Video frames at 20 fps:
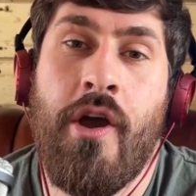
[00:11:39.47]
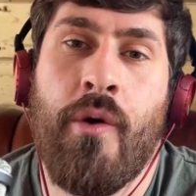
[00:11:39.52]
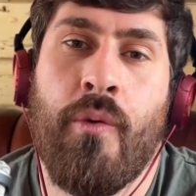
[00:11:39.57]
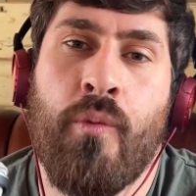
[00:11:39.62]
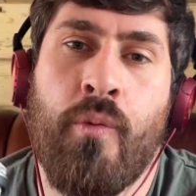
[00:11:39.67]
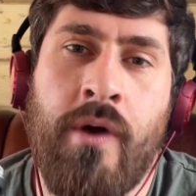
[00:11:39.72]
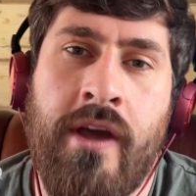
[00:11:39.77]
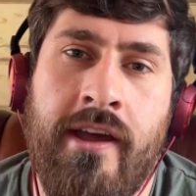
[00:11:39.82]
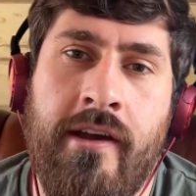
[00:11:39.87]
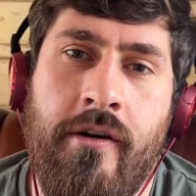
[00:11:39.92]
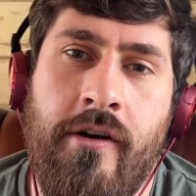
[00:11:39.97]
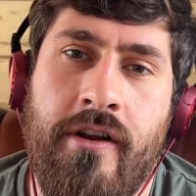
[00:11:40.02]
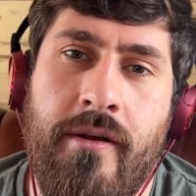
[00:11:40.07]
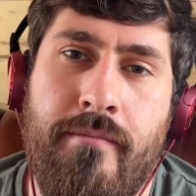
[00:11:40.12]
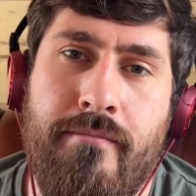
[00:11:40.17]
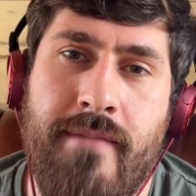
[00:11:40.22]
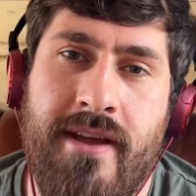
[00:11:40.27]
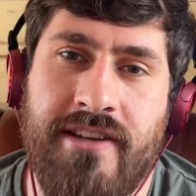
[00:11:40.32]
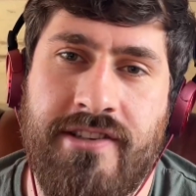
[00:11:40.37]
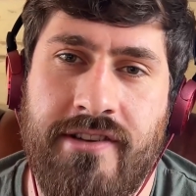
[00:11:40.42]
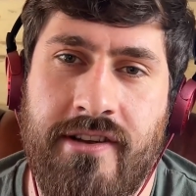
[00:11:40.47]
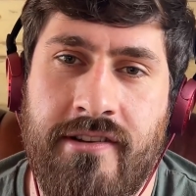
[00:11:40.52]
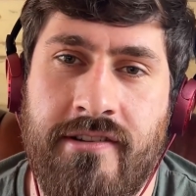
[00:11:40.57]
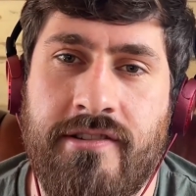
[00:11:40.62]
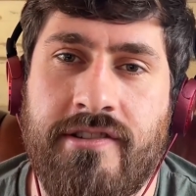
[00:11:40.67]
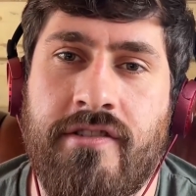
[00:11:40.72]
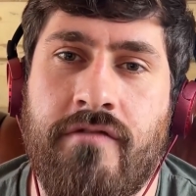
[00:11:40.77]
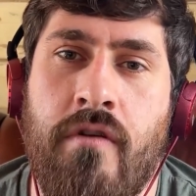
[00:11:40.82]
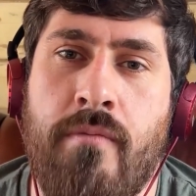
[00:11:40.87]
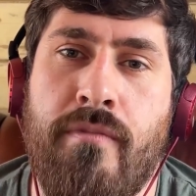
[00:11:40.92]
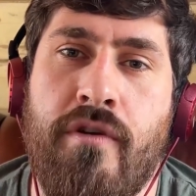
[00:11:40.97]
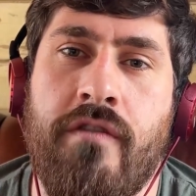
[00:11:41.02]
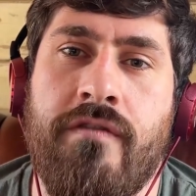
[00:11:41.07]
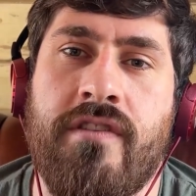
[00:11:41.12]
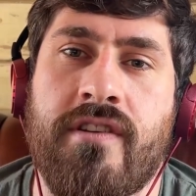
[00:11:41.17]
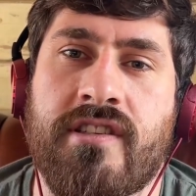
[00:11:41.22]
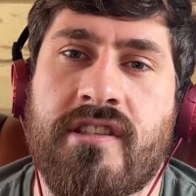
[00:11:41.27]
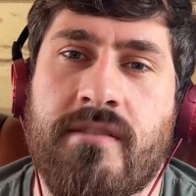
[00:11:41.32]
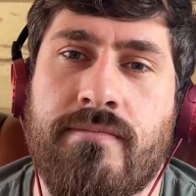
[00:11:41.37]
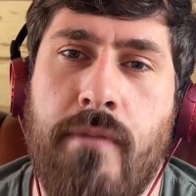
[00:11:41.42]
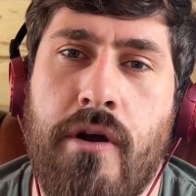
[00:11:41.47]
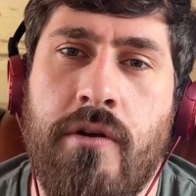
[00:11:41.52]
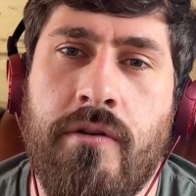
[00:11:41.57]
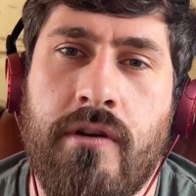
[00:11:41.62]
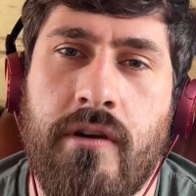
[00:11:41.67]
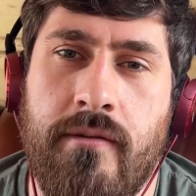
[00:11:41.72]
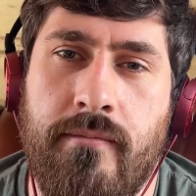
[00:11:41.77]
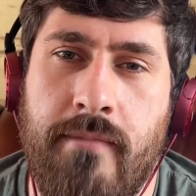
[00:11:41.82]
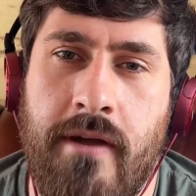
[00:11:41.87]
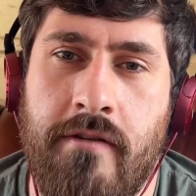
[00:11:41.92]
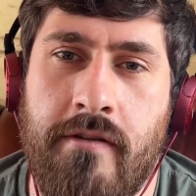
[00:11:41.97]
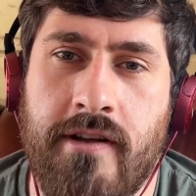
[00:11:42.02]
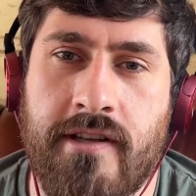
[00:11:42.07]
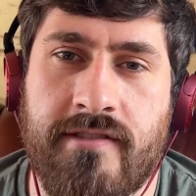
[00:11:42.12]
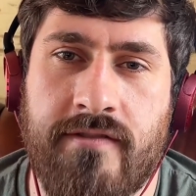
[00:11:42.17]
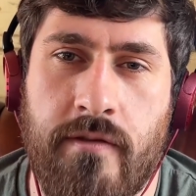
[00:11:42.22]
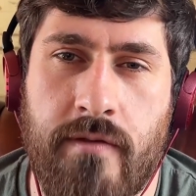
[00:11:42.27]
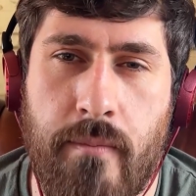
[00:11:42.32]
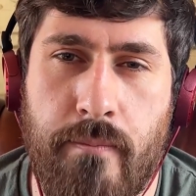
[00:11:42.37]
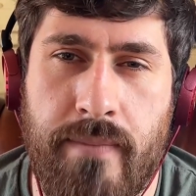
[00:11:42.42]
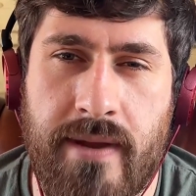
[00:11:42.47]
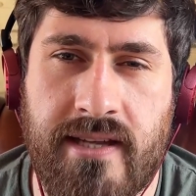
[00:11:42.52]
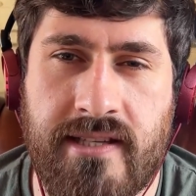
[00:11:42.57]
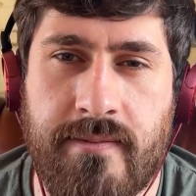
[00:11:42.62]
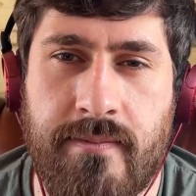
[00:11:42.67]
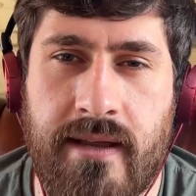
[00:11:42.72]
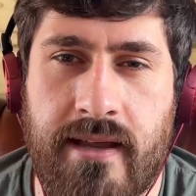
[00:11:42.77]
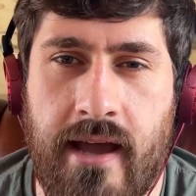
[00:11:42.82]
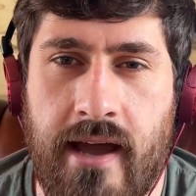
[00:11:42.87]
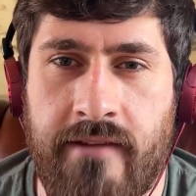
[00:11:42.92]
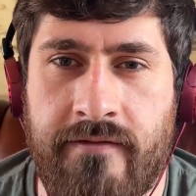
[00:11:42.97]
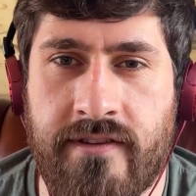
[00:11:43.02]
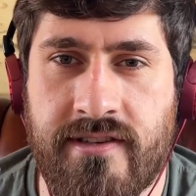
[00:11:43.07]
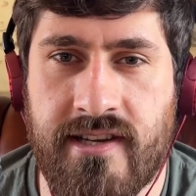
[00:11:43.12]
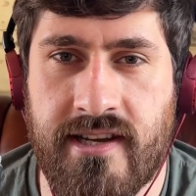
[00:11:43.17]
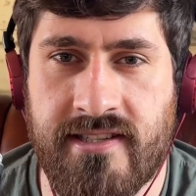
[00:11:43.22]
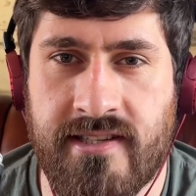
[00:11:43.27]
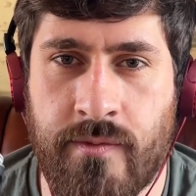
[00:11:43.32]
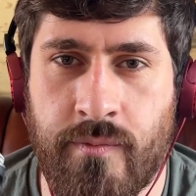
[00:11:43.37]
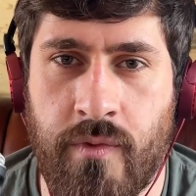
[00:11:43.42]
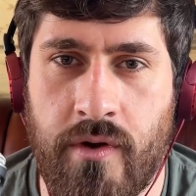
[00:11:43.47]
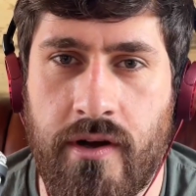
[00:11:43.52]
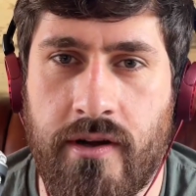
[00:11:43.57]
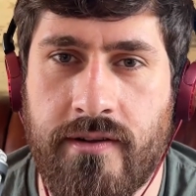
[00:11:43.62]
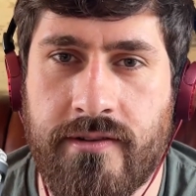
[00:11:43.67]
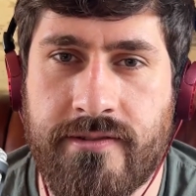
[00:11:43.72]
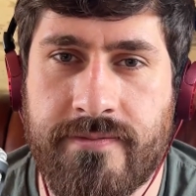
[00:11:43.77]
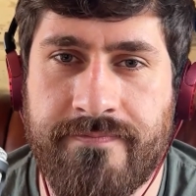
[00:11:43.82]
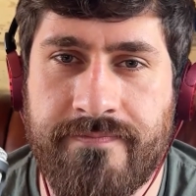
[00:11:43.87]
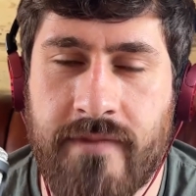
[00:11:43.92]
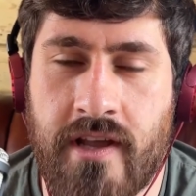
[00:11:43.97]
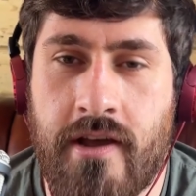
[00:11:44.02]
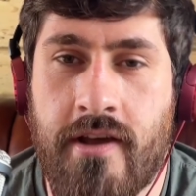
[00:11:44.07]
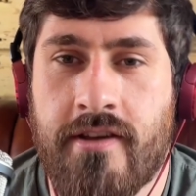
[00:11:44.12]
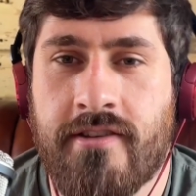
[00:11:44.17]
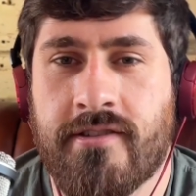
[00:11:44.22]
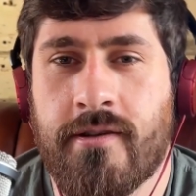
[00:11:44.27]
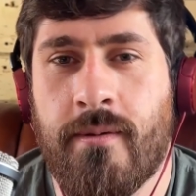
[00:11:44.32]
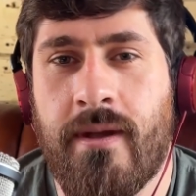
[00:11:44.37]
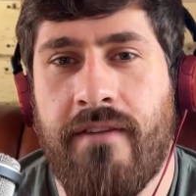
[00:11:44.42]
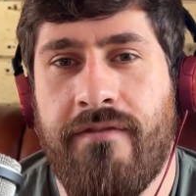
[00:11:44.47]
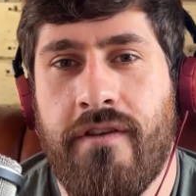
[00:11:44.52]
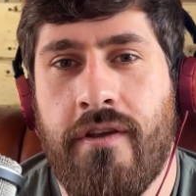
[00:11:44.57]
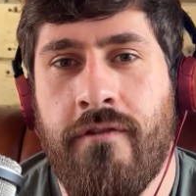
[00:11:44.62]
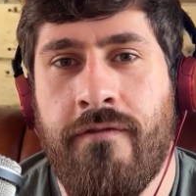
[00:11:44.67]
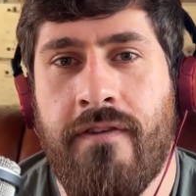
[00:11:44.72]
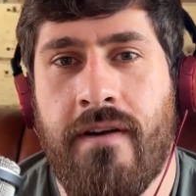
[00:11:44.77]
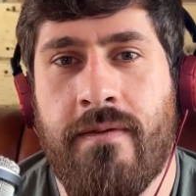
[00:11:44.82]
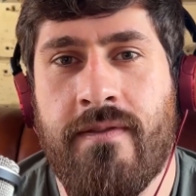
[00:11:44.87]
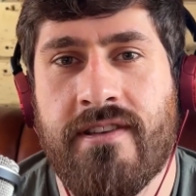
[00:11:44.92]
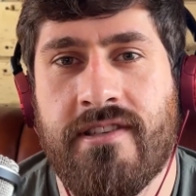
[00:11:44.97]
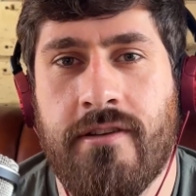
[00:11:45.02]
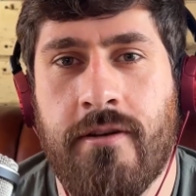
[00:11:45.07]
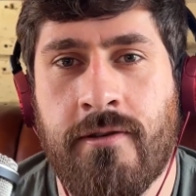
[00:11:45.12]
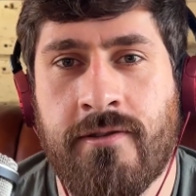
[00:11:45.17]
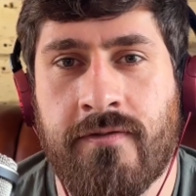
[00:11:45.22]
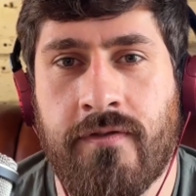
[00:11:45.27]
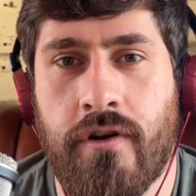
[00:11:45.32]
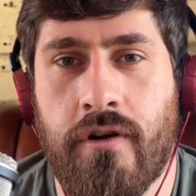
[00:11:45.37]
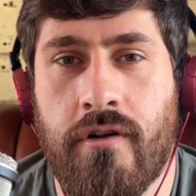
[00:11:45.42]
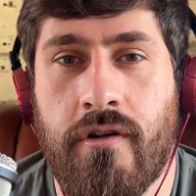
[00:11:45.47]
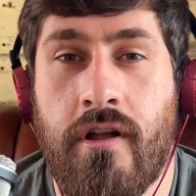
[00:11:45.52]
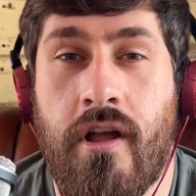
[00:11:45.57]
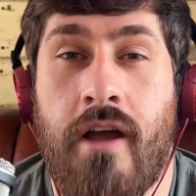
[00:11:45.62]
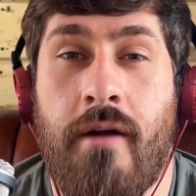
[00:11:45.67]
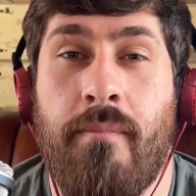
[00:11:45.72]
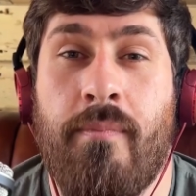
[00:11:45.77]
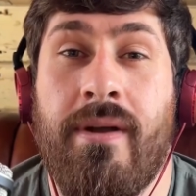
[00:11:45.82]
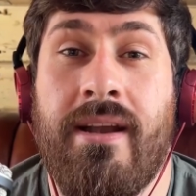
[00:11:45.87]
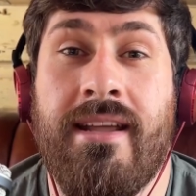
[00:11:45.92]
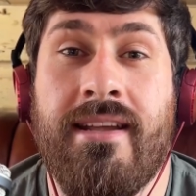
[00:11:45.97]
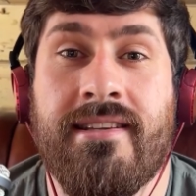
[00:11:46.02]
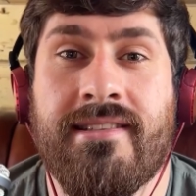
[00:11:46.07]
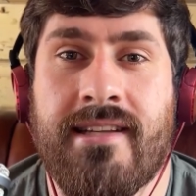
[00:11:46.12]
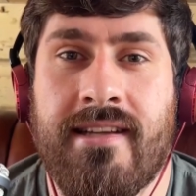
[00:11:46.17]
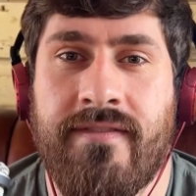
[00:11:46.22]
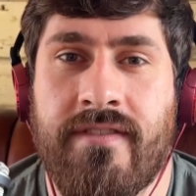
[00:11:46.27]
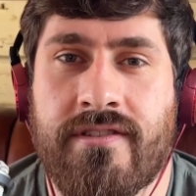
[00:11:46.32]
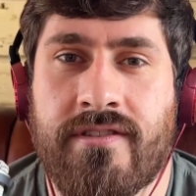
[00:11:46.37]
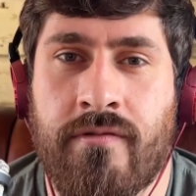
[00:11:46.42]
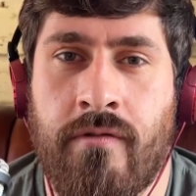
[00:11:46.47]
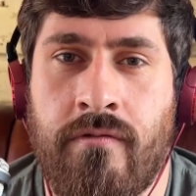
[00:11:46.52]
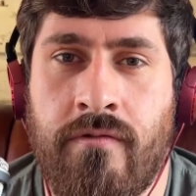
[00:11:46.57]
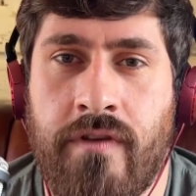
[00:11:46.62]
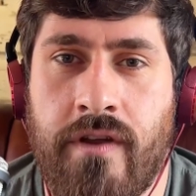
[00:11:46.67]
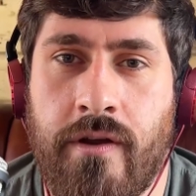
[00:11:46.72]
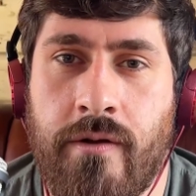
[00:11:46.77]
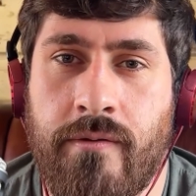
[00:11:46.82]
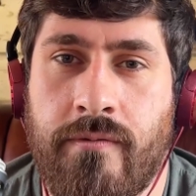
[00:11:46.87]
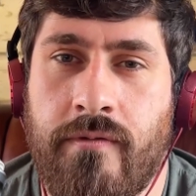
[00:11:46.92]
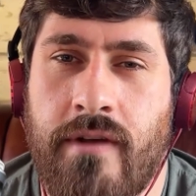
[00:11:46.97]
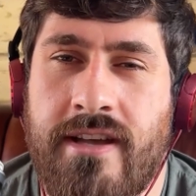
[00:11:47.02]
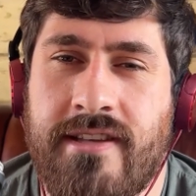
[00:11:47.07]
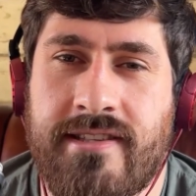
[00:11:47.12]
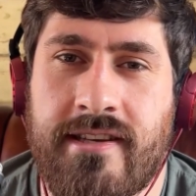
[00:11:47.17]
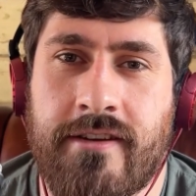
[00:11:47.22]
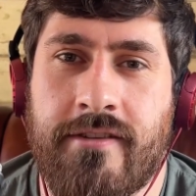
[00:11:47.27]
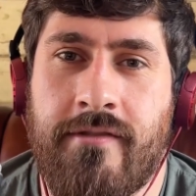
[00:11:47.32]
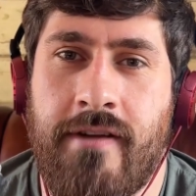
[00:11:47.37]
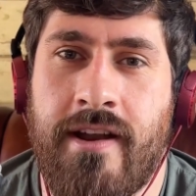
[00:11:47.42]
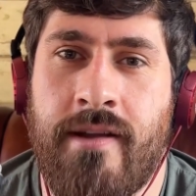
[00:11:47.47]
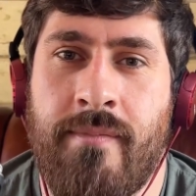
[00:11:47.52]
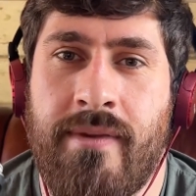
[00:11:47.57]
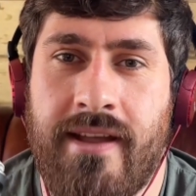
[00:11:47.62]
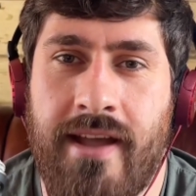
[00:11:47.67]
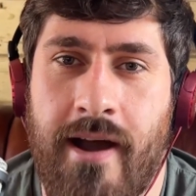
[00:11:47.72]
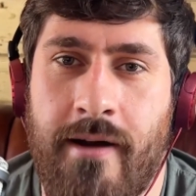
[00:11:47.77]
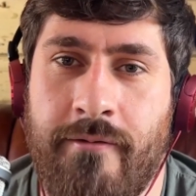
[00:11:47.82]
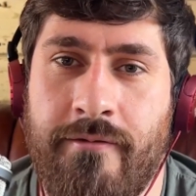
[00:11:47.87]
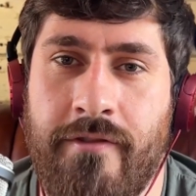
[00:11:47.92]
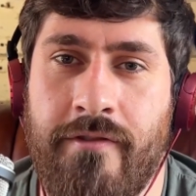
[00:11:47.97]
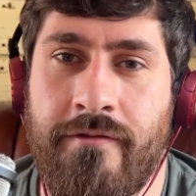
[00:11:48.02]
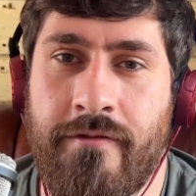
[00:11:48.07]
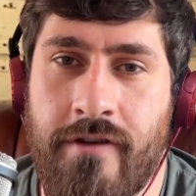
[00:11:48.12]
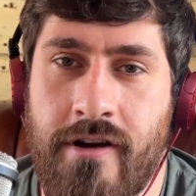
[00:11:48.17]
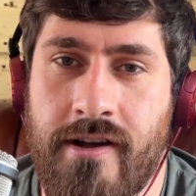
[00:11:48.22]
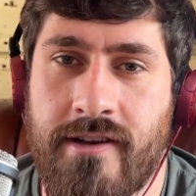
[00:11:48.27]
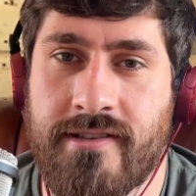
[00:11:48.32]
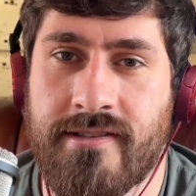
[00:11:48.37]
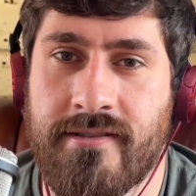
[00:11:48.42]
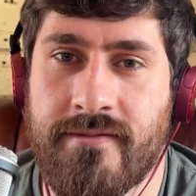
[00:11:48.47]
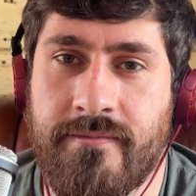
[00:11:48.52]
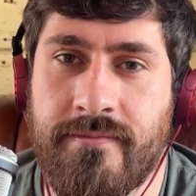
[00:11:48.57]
We're on a mission to remove the smoke and mirrors from the B2B advertising world. So if you found this useful, please leave us a review. It's incredibly helpful for us